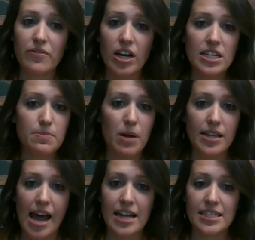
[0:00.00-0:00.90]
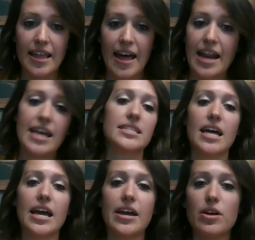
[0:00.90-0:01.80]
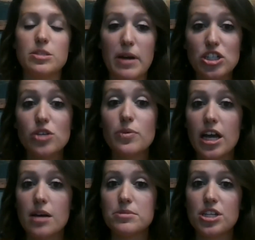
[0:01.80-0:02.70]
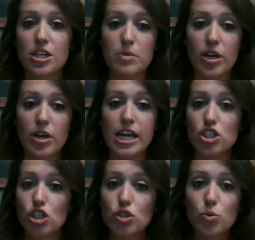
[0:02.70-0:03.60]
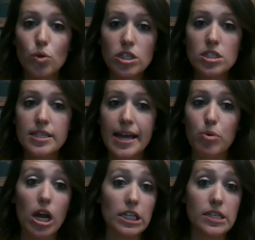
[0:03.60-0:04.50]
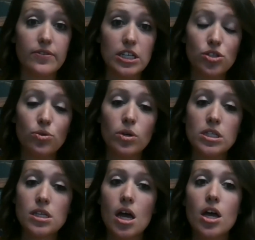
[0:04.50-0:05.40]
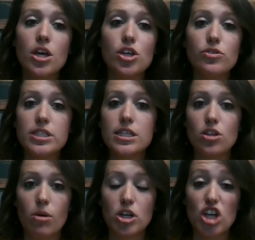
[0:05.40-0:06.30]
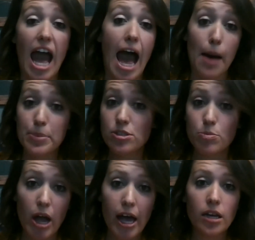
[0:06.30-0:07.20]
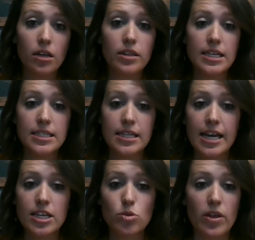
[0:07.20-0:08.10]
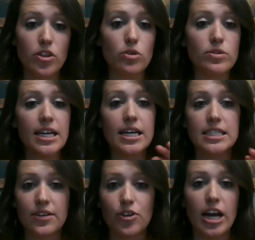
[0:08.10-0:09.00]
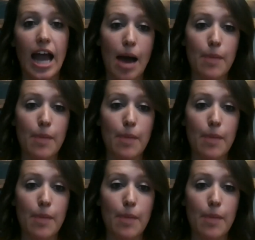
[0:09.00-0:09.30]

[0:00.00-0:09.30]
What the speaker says: very small to add to that, is especially when it comes to communication tools and productivity tools, you see so much app spread these days with using a different app